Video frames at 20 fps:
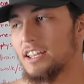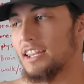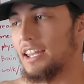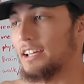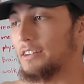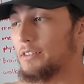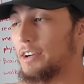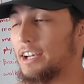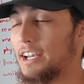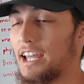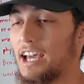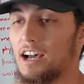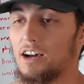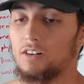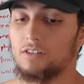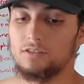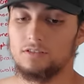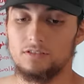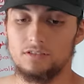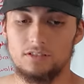Like right
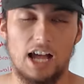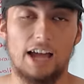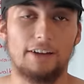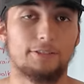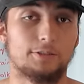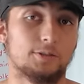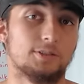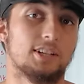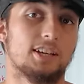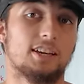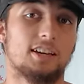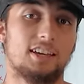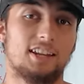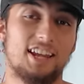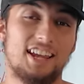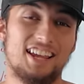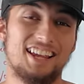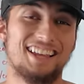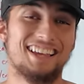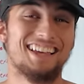now, I feel
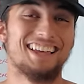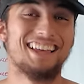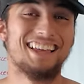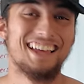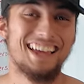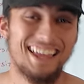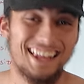dead.